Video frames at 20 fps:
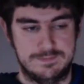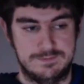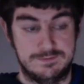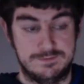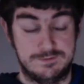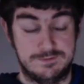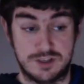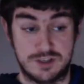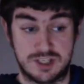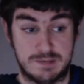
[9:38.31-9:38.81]

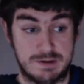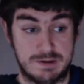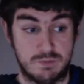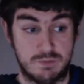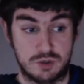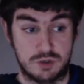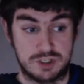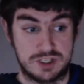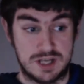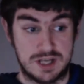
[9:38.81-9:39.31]
First time I
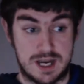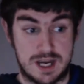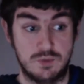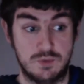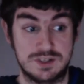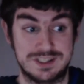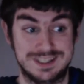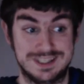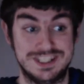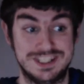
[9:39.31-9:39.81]
watched it, I
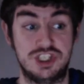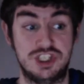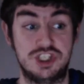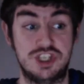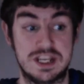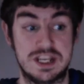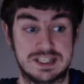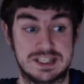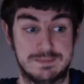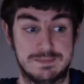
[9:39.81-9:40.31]
was
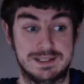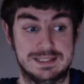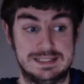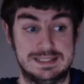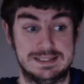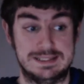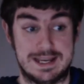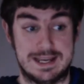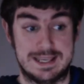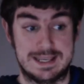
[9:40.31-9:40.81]
legitimately
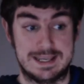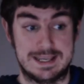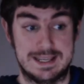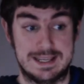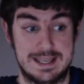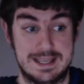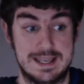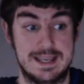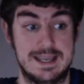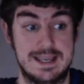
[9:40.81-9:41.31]
like,
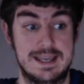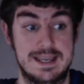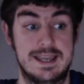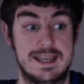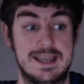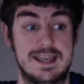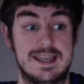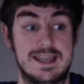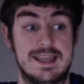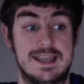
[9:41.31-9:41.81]

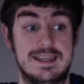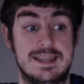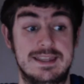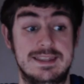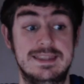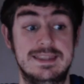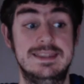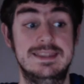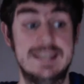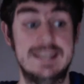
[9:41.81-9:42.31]

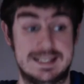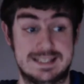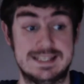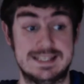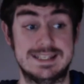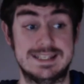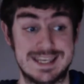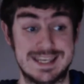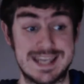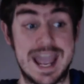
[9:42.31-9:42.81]
this is
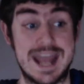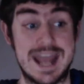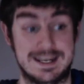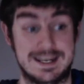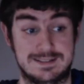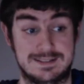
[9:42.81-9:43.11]
the end.